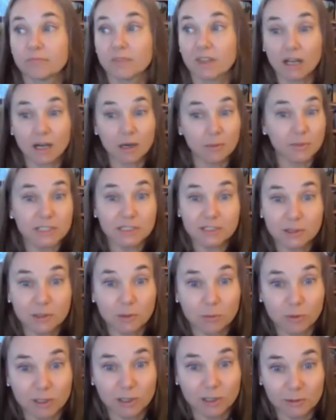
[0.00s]
come into the
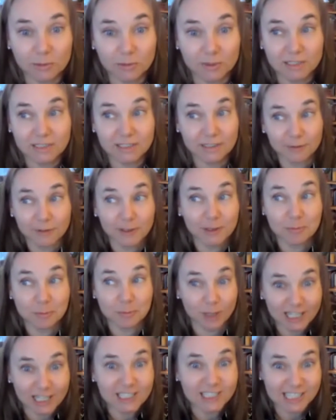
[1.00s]
world with different
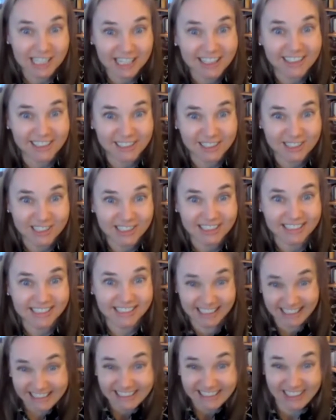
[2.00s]
brain
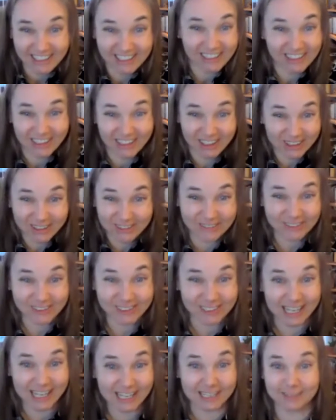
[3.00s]
challenges, you know, for
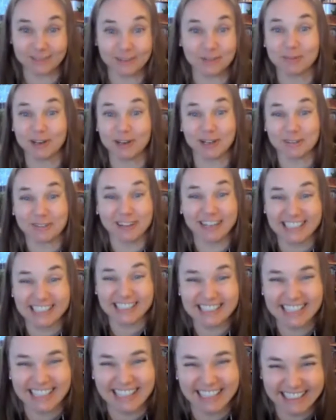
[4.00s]
lack of a better way to
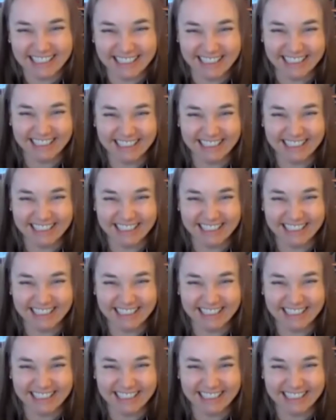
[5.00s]
say it.